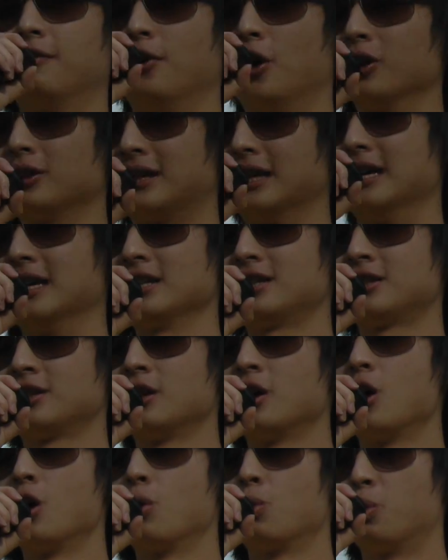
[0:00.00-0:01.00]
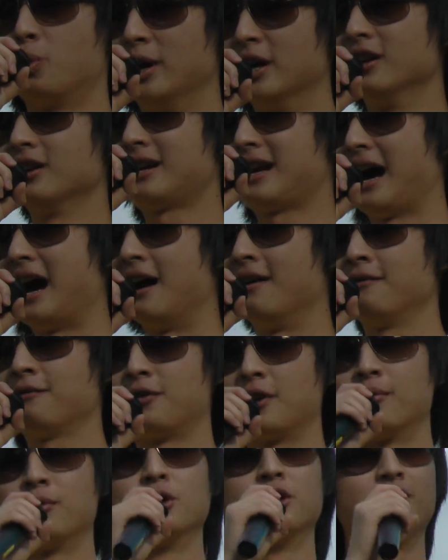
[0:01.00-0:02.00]
the voters will
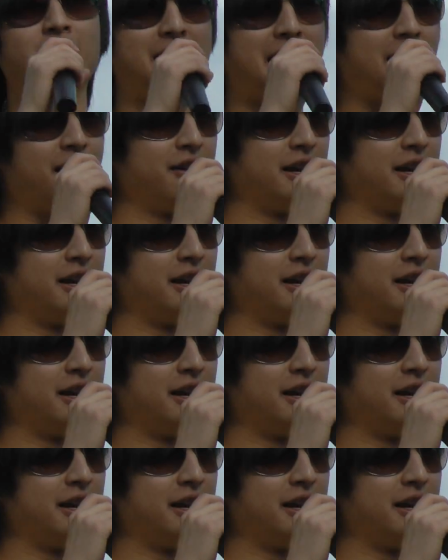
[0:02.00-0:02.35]
come from rural